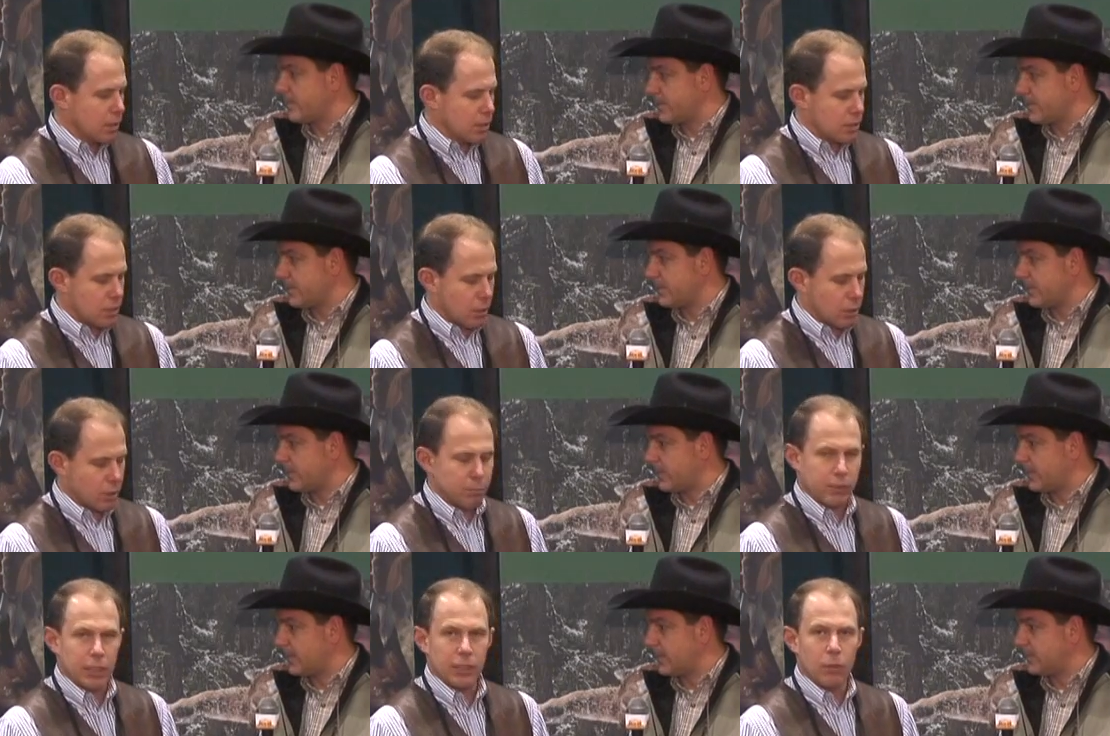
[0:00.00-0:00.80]
Speaker 1: so
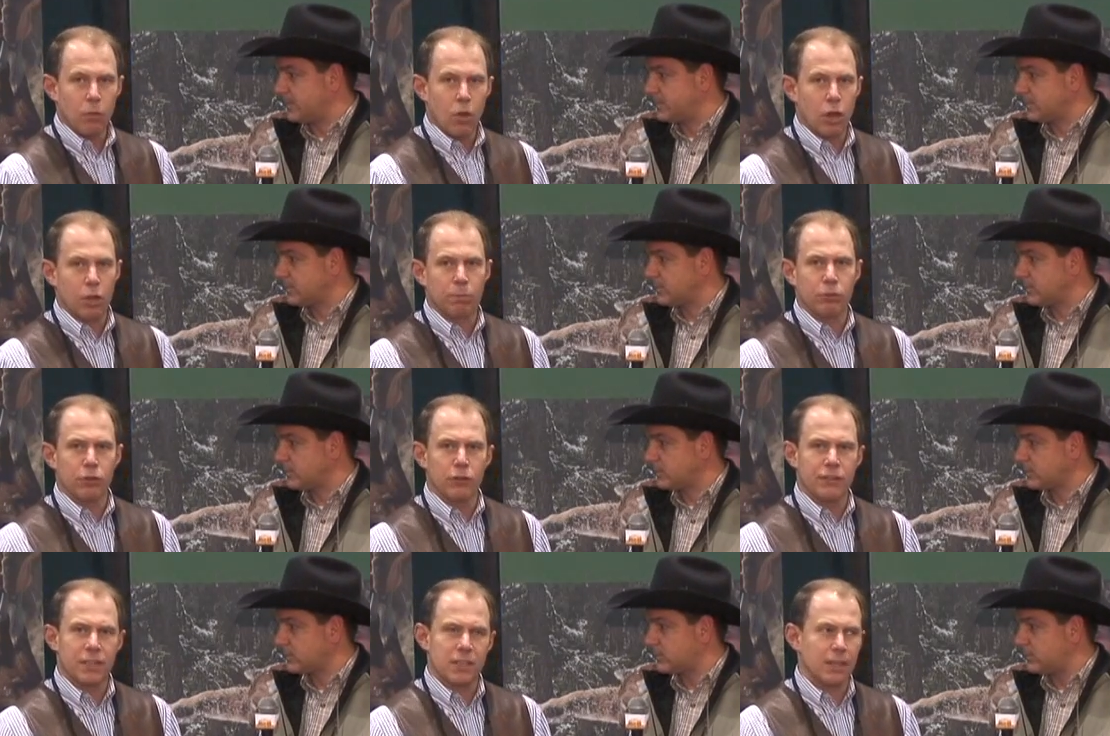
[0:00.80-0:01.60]
completely
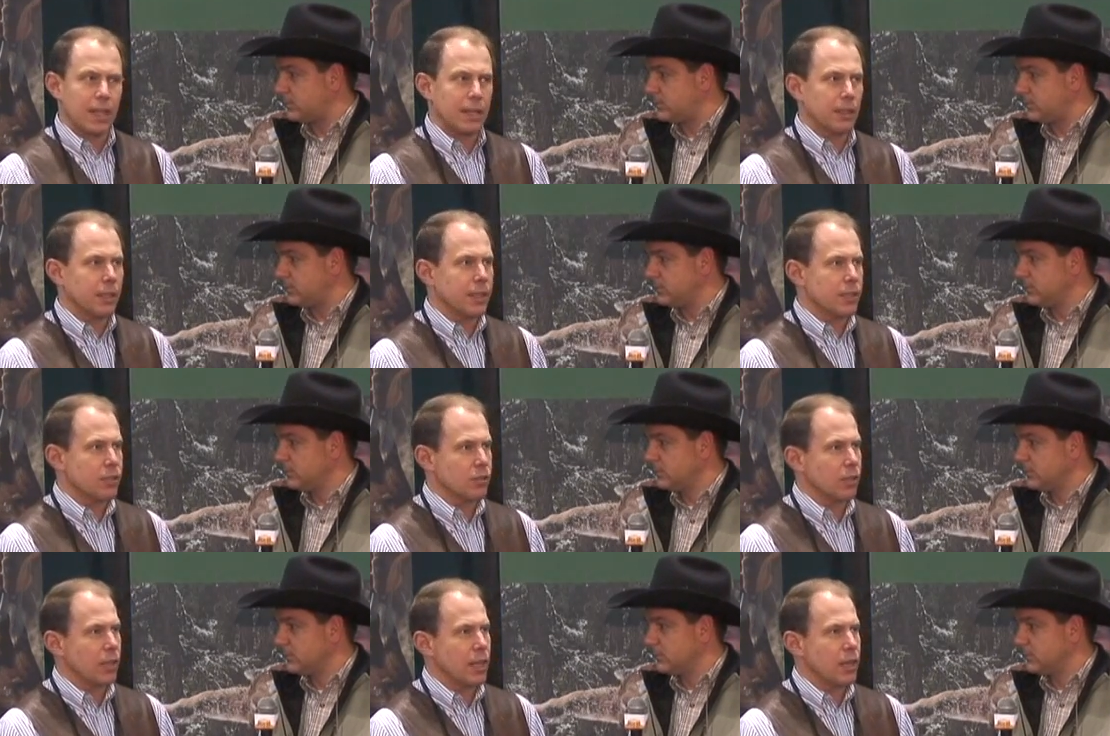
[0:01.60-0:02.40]
waterproof. It's lightly
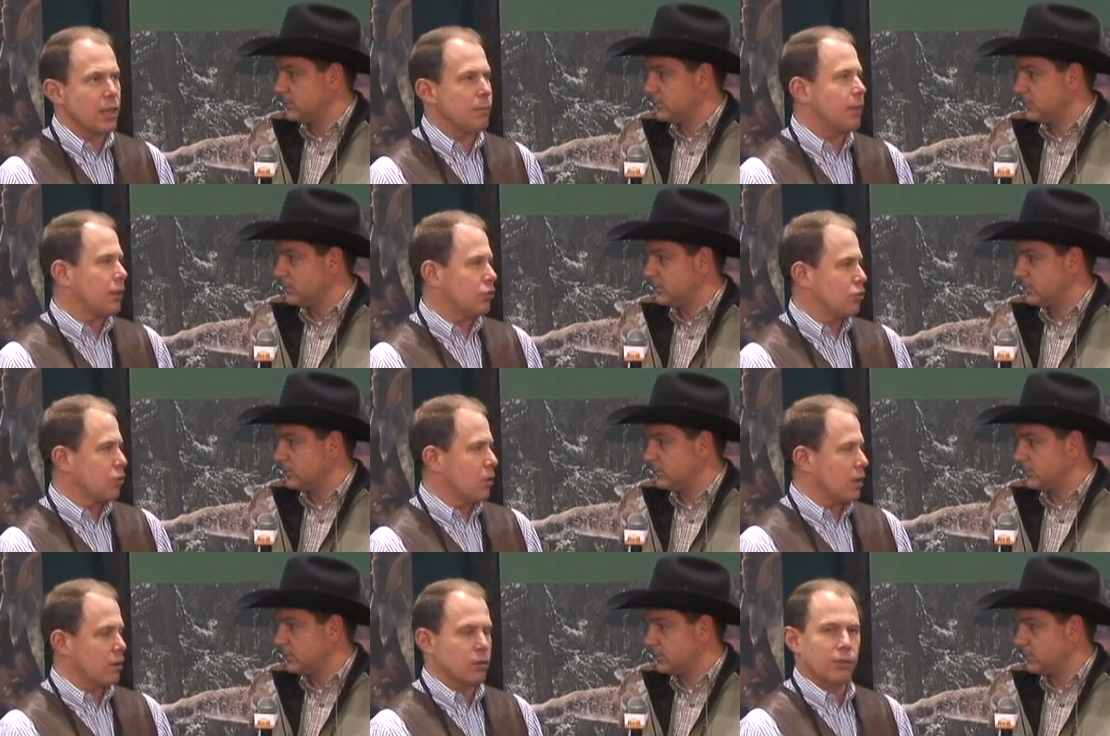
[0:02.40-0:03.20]
insulated, about
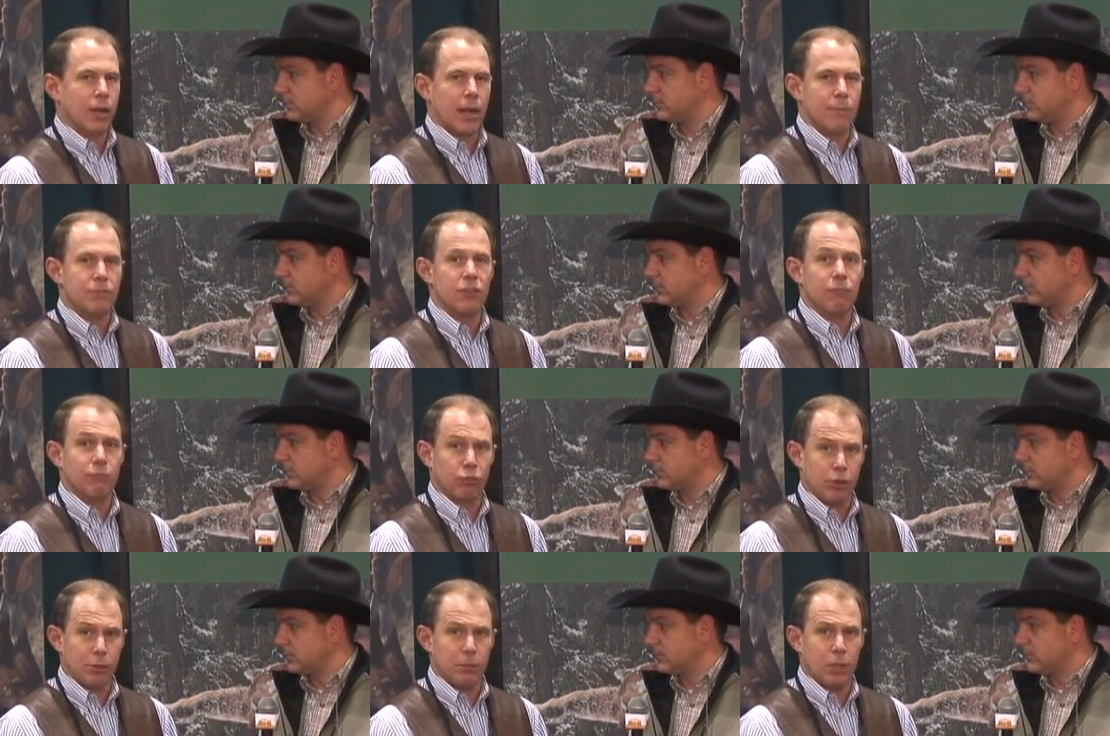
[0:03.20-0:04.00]
200 grams of
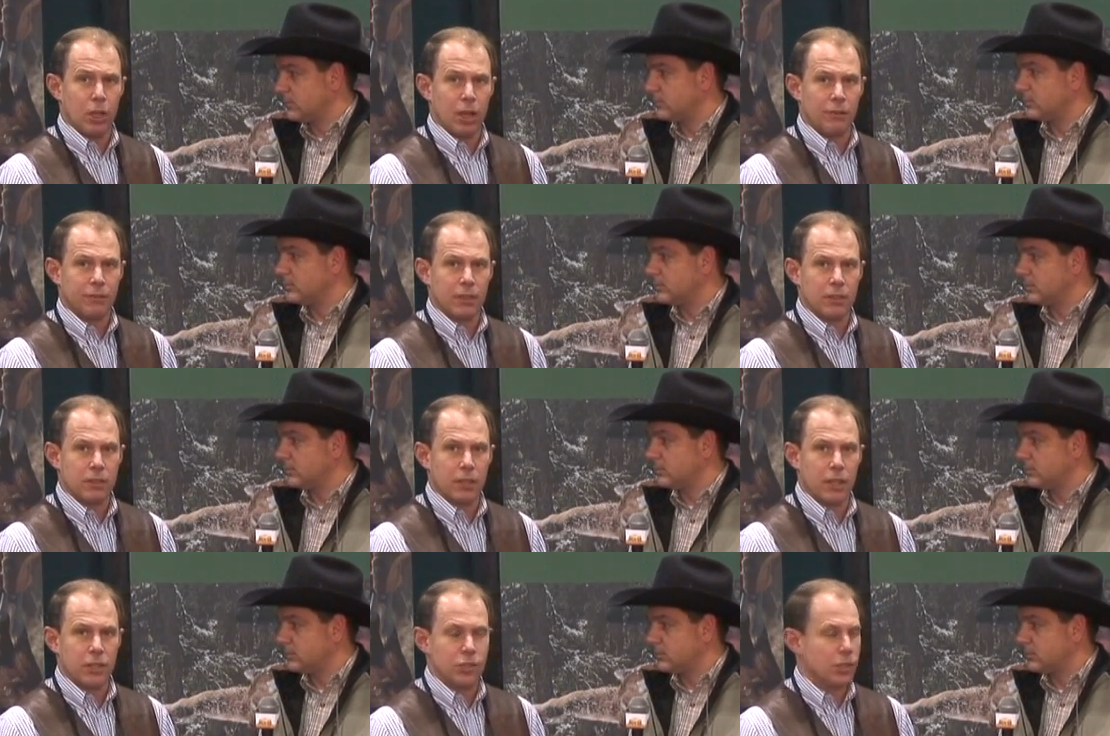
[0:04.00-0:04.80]
Primaloft
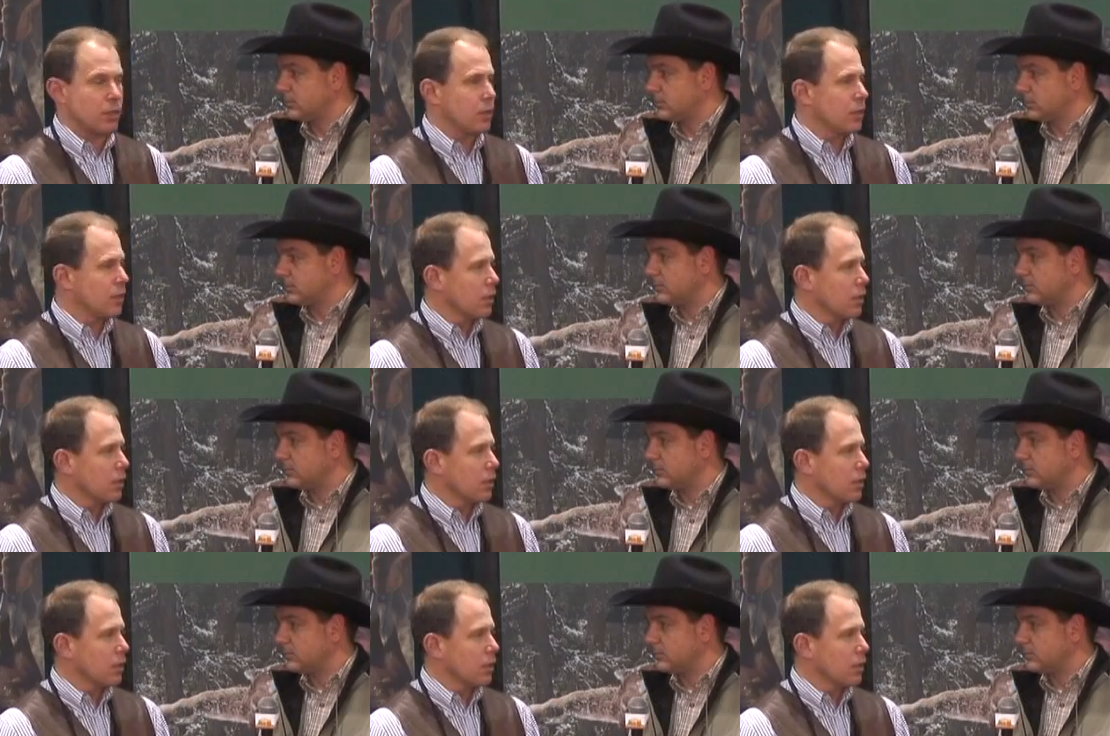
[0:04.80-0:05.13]
insulation.